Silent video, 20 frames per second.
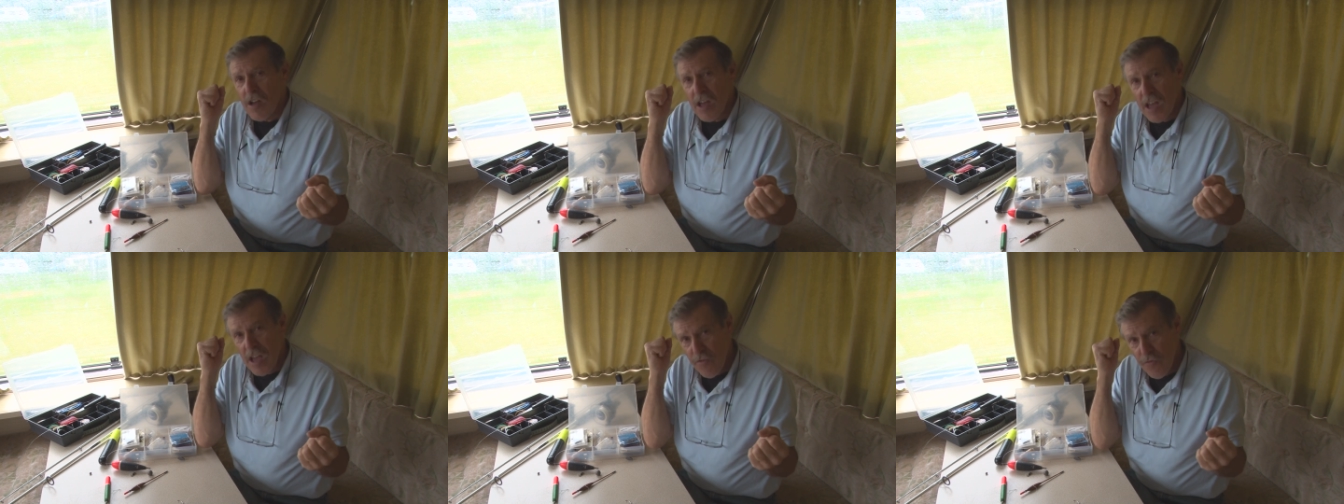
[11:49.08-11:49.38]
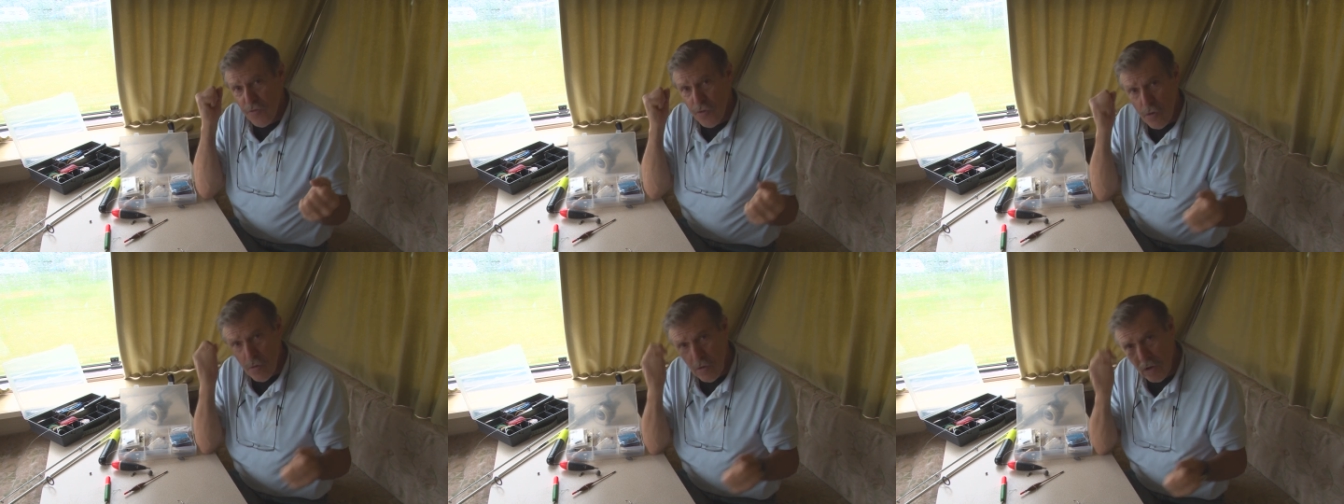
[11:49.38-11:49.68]

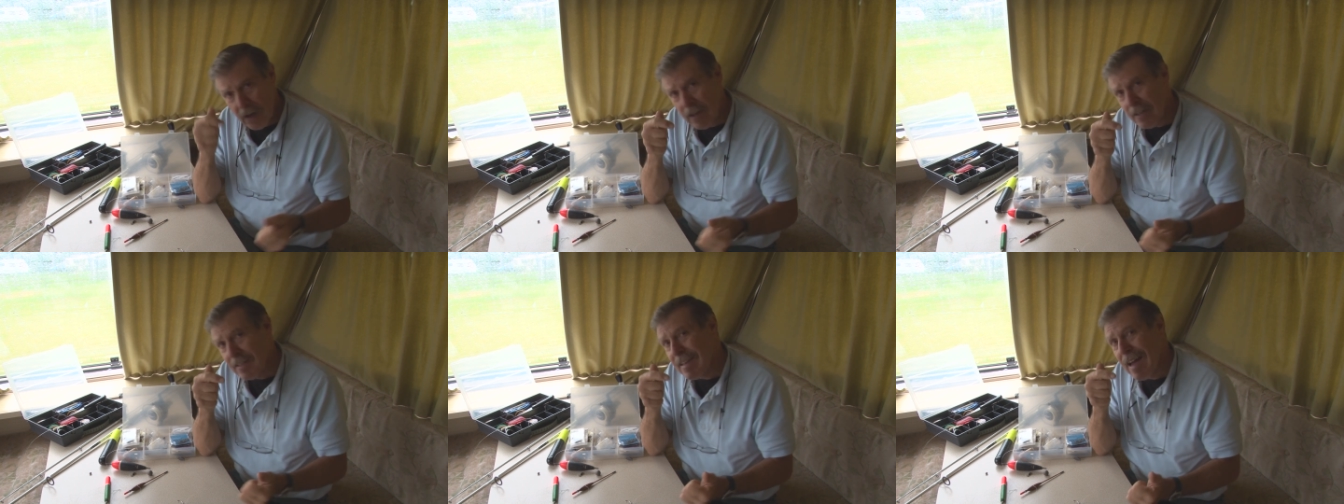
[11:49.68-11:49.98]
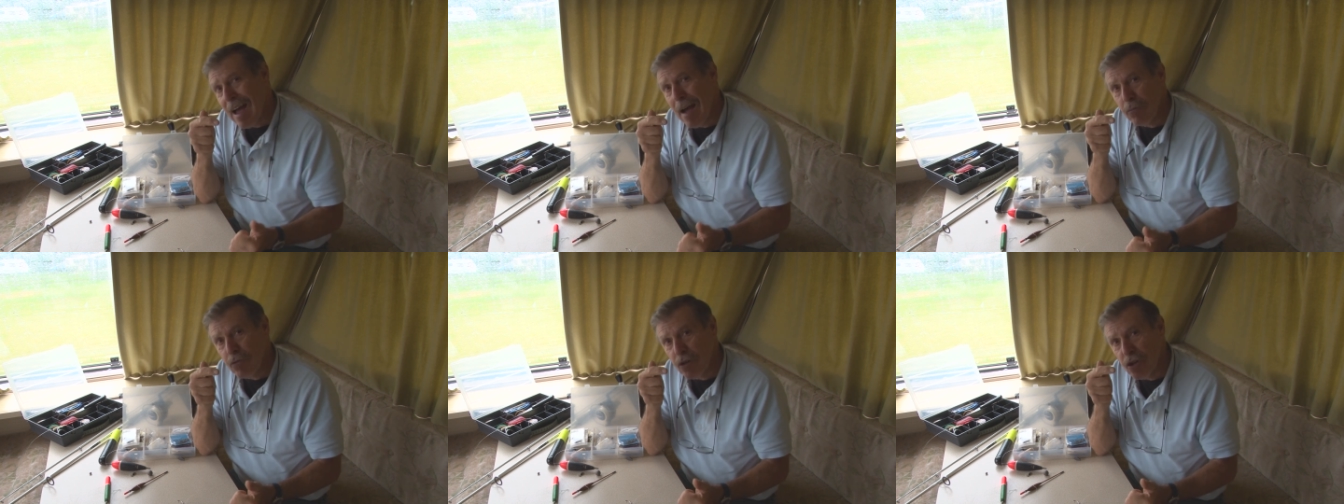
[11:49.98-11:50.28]
If you can
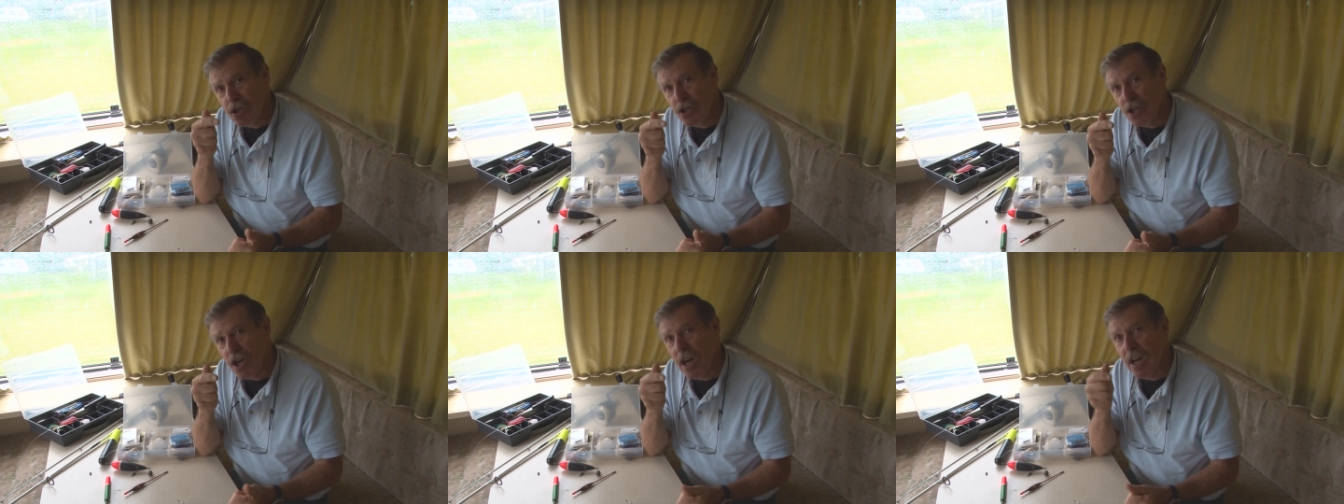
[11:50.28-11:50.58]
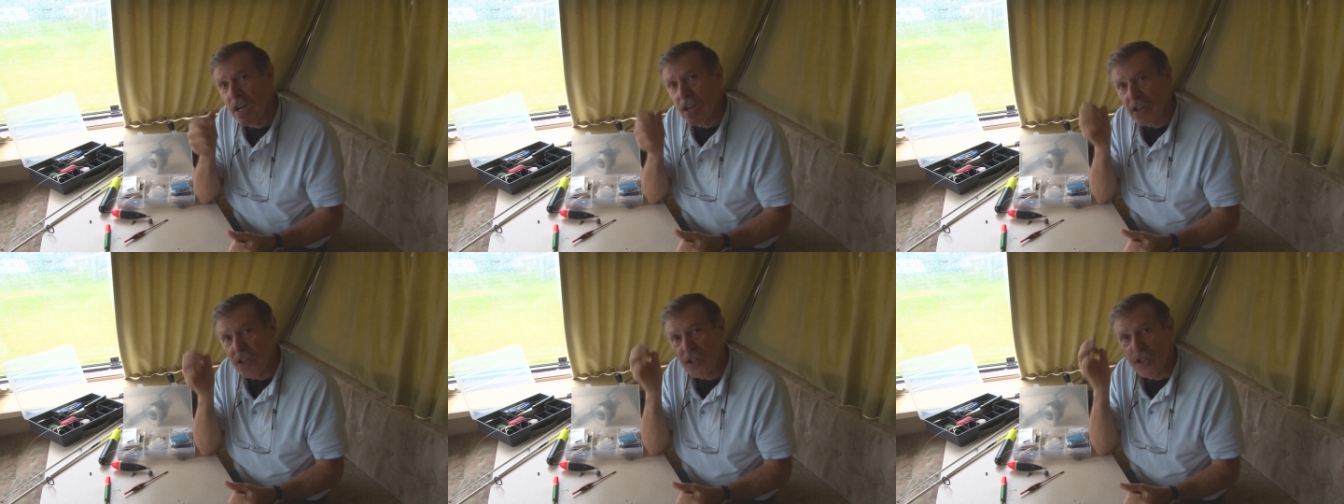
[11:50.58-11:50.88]
adapt and
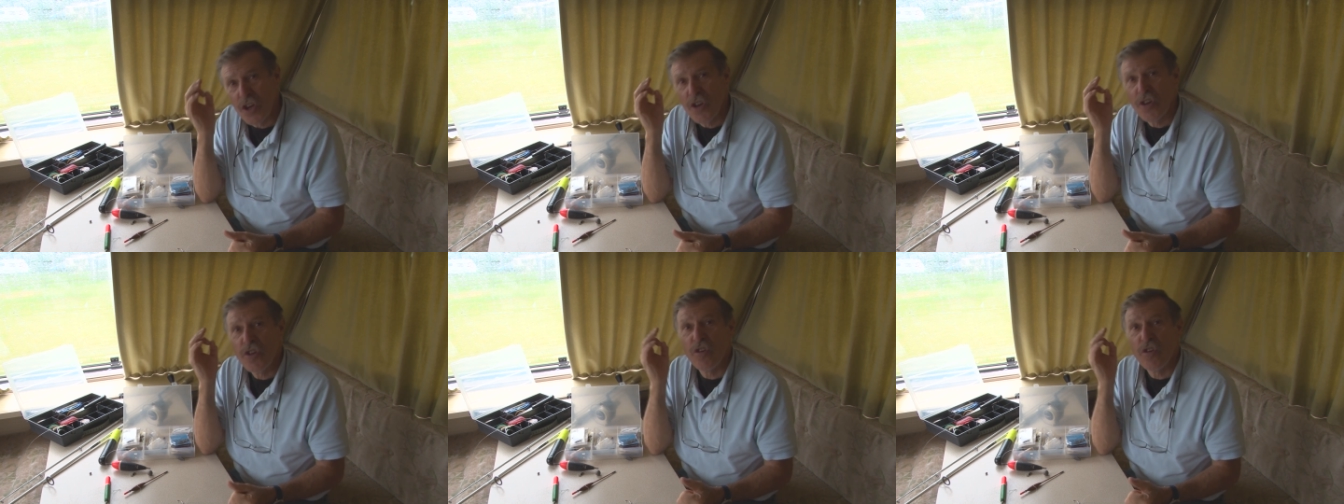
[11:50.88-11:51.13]
change,